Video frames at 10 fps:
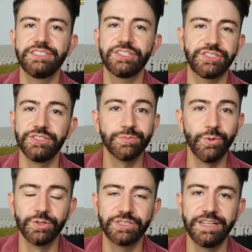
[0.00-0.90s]
just use
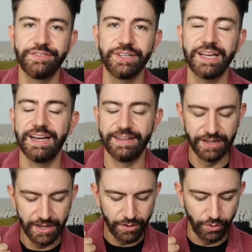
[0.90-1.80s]
water if you can,
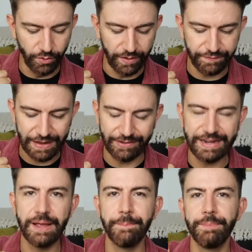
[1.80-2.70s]
or a
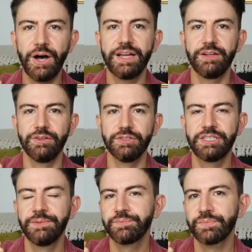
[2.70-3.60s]
very
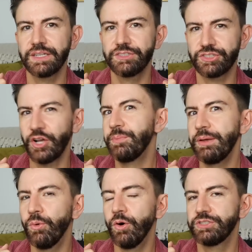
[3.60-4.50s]
mild
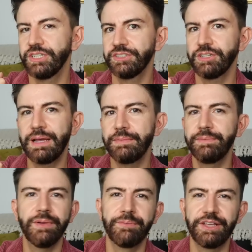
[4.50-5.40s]
soapy water. So
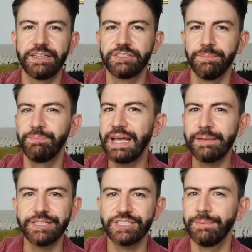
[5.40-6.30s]
maybe I'm thinking some
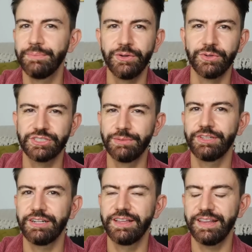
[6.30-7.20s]
baby shampoo or
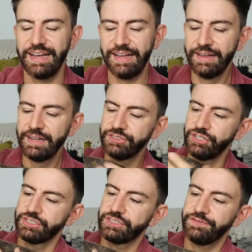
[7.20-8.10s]
something like that,
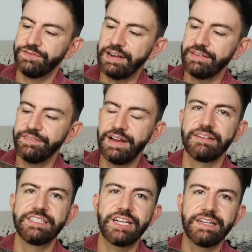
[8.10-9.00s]
just very,
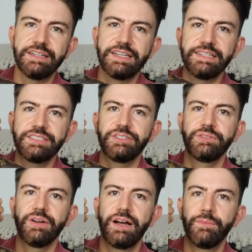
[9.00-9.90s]
very gently
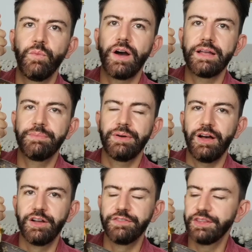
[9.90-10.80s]
to wipe
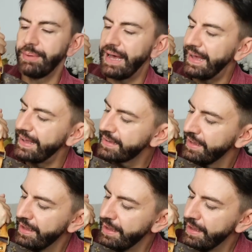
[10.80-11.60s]
over the bag.